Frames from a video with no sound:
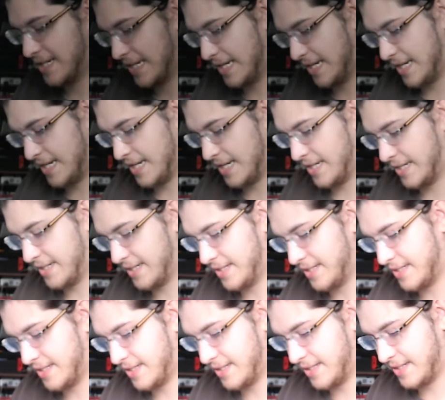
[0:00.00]

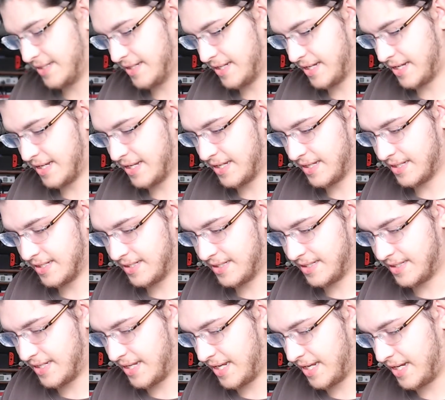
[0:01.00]
And
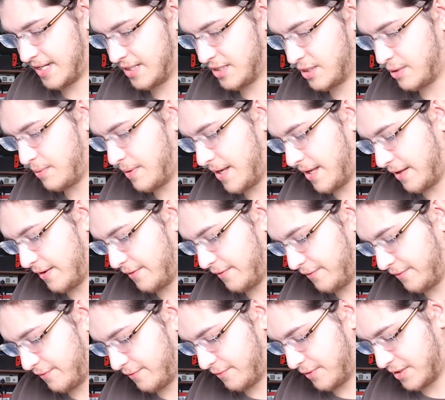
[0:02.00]
day
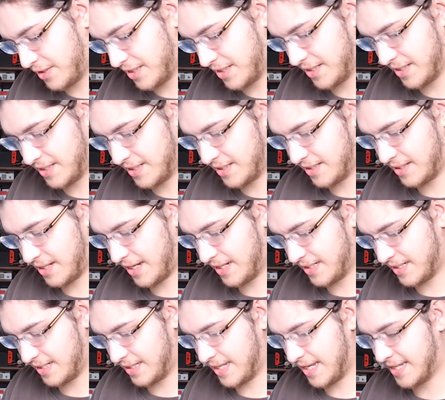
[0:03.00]
12, which is I
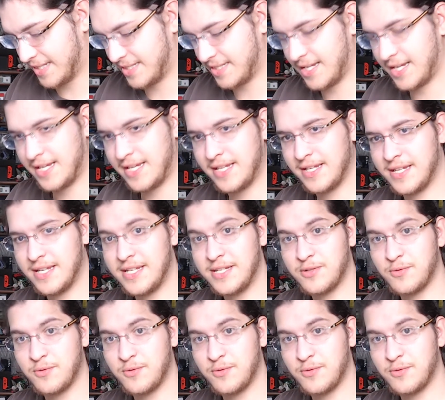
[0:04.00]
did last night, is